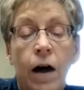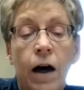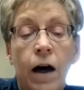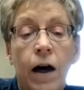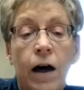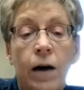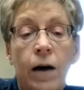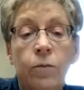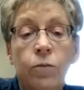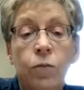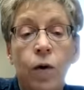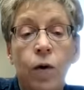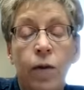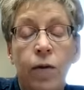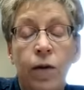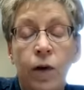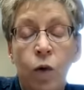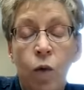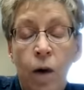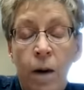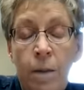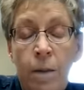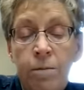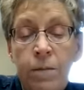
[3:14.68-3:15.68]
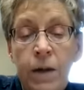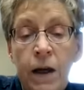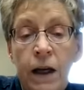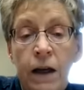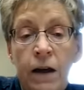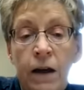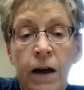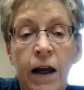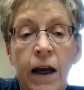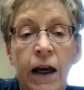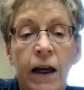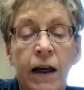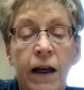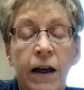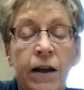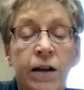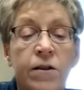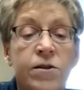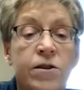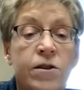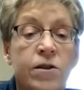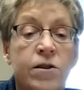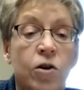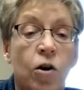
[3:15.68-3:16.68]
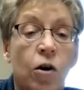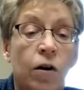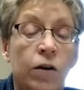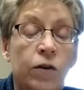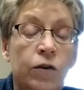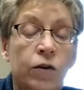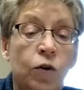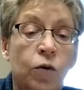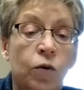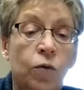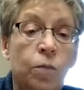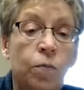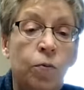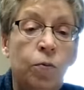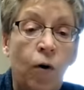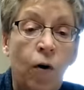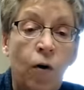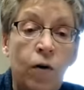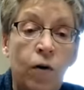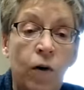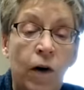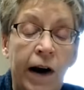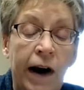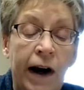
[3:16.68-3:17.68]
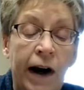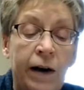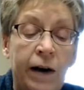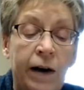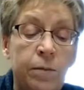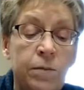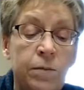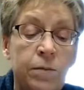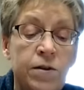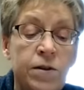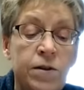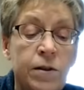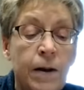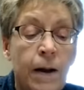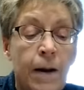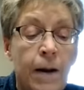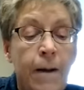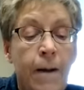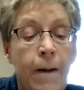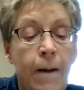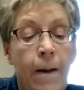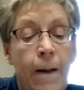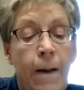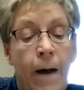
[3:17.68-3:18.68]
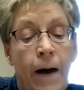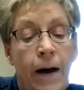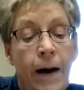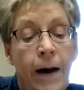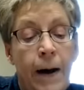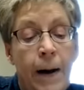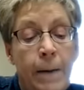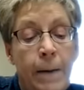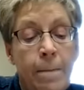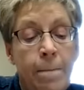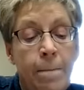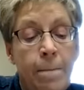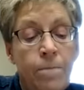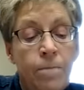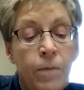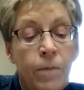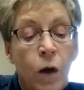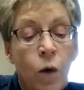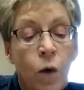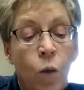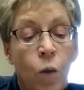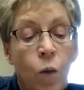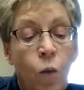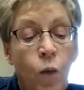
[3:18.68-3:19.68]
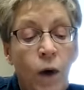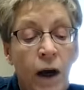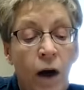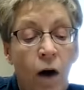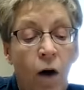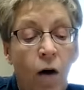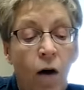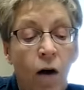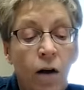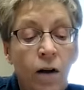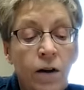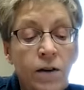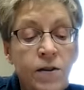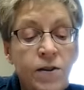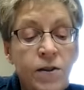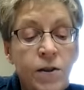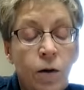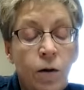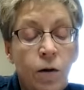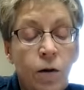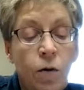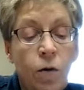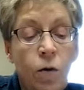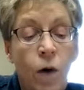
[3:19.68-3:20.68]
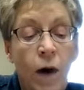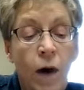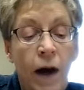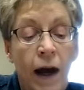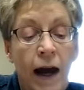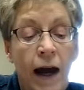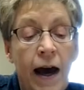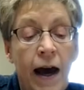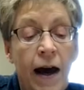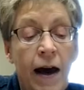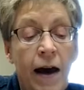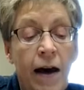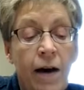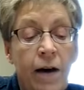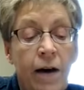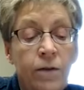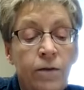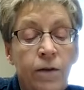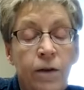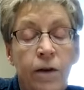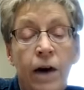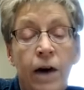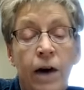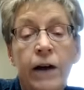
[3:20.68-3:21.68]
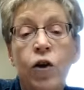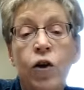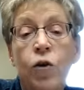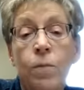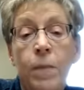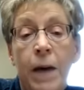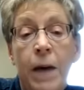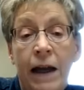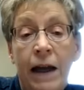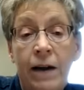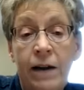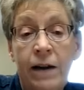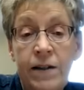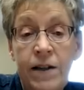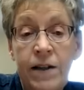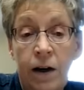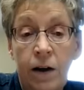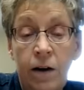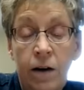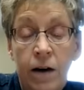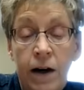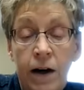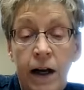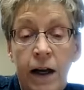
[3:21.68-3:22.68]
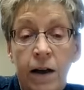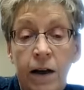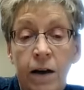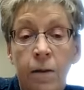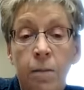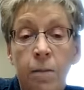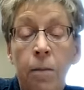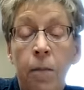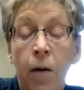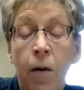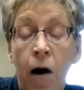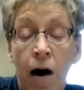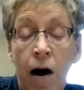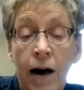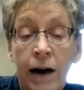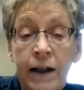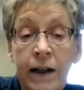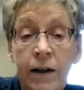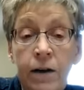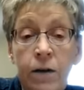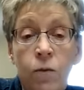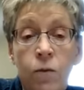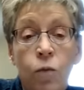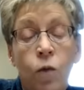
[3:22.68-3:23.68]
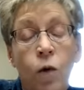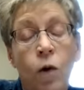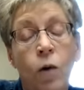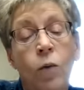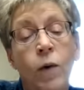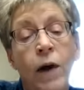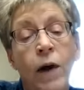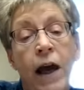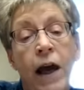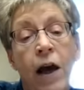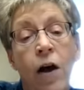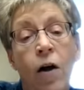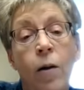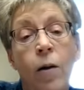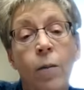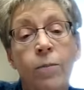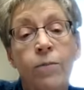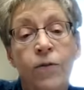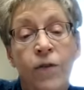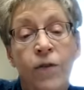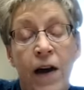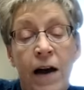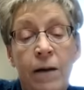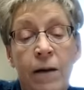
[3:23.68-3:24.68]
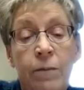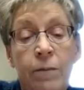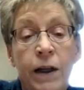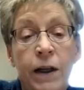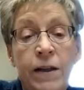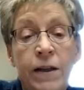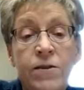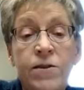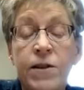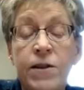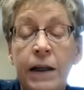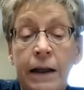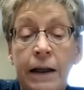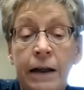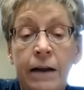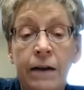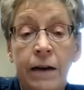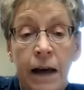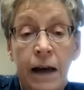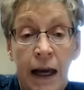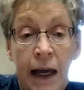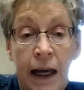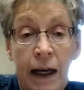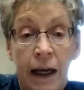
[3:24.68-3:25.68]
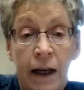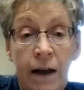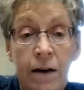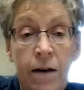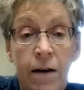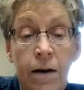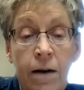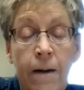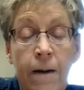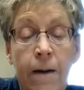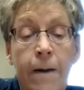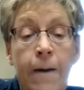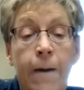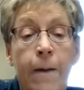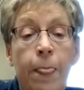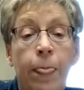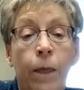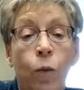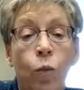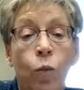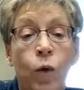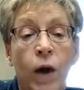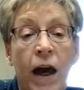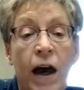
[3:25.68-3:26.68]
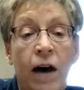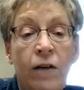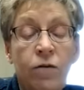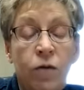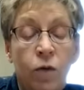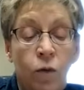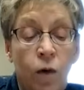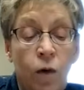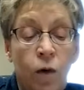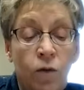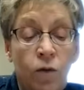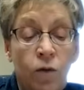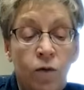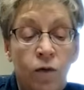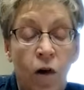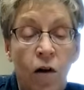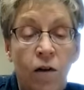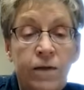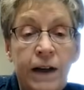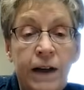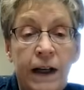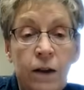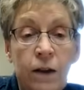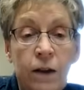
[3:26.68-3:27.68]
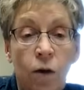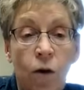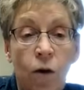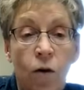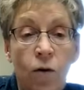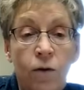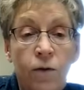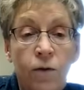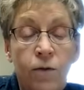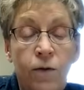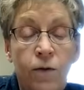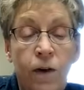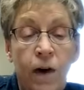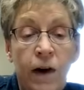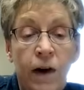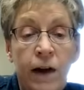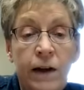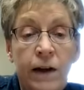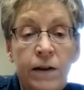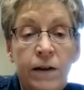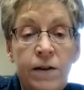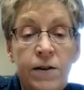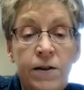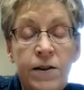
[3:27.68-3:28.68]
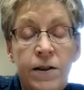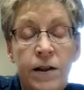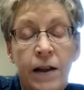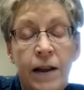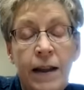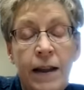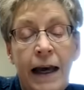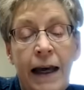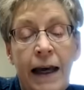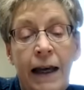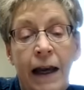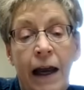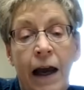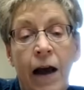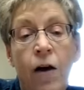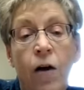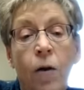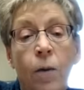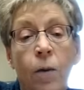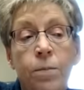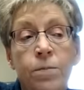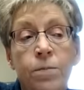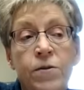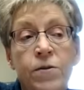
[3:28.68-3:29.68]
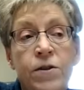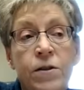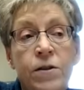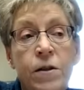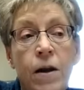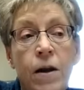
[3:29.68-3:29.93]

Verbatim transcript: with equipment needs, start new programs. We also have a humanitarian pocket where we help families in need. We have a revolving loan fund that helps